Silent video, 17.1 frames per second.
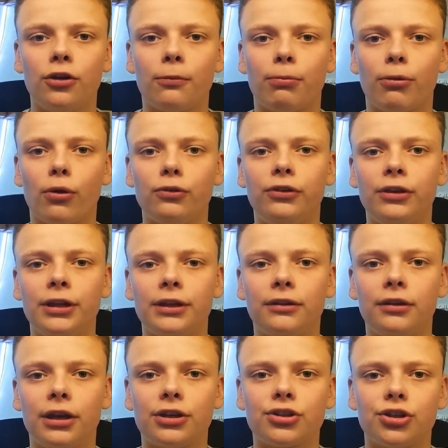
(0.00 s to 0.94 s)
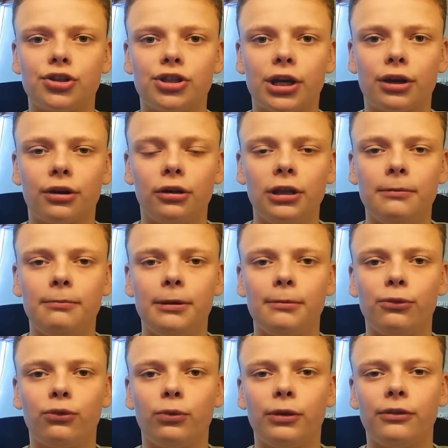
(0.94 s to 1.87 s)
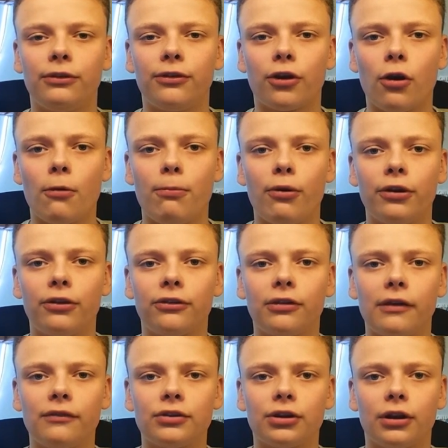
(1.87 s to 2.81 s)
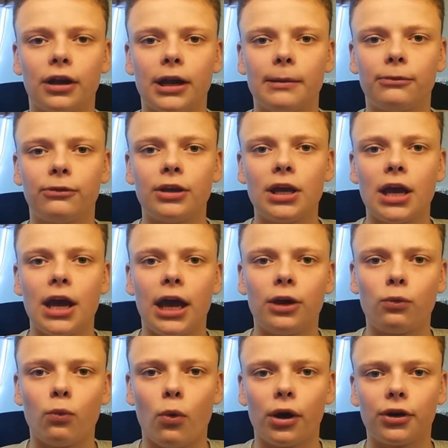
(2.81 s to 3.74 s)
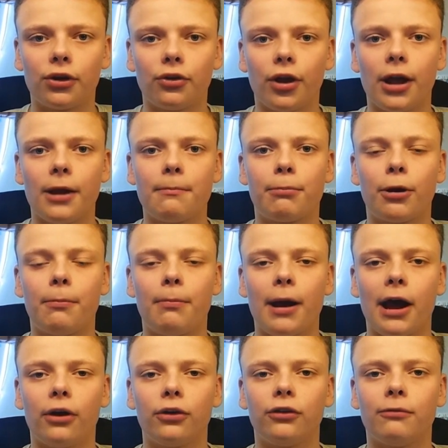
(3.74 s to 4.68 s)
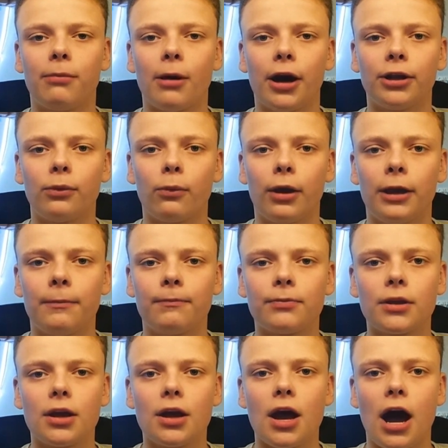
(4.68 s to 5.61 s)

Your protein intake should generally be between 0.7 grams and 1 gram per pound of body weight.